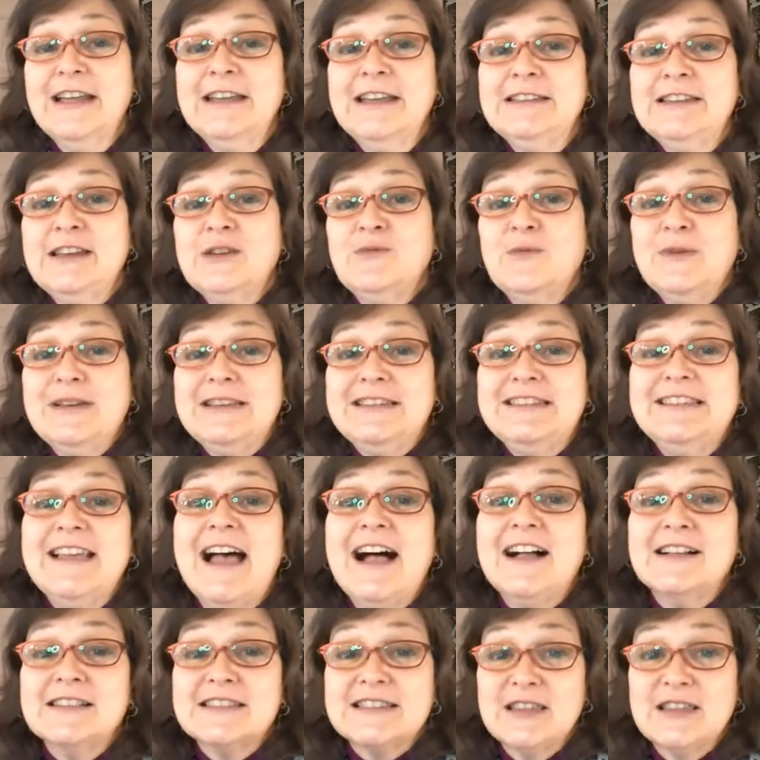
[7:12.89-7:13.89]
Did we
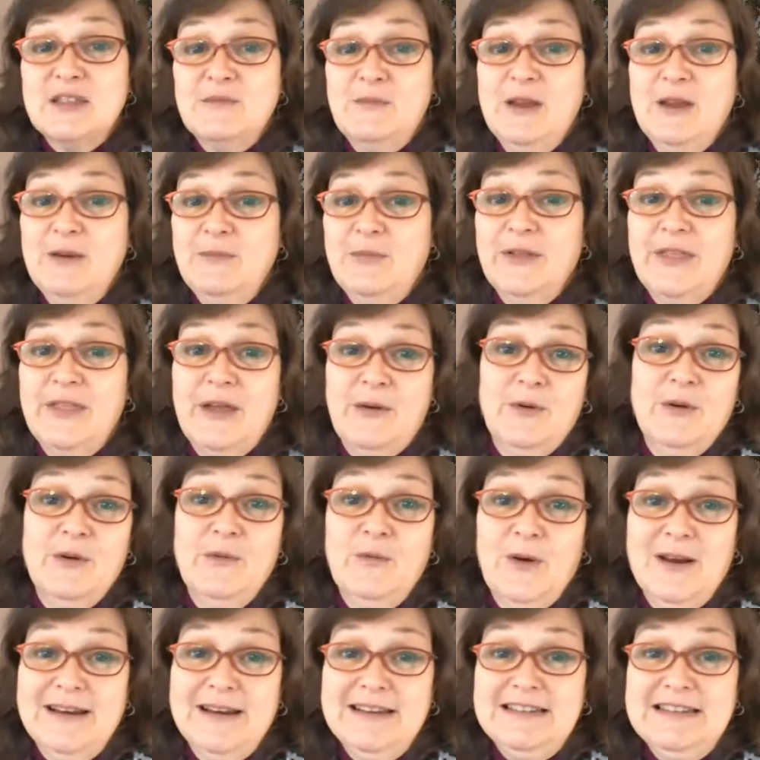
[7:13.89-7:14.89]
sell to the people that we
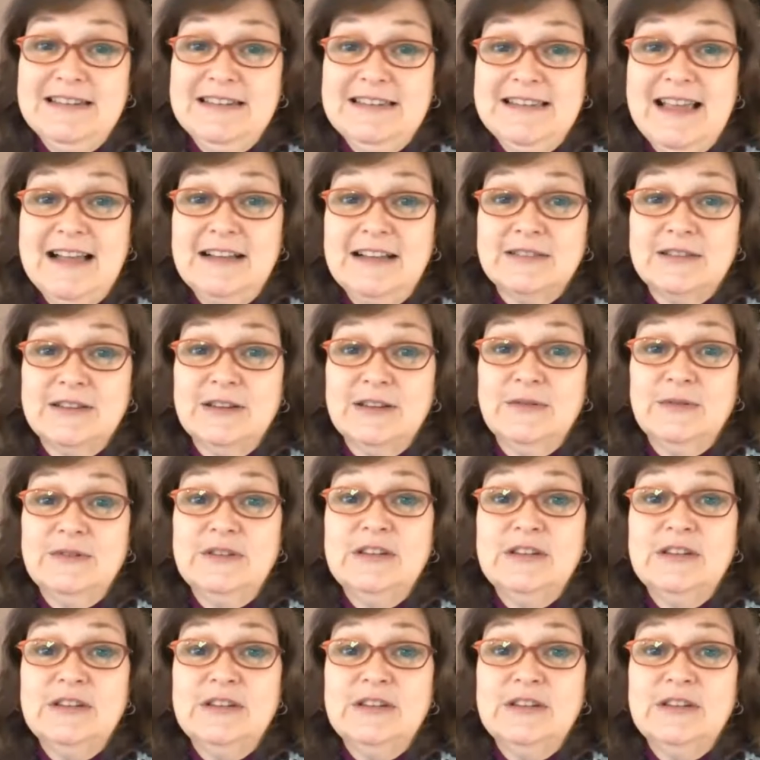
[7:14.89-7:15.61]
wanted to sell to?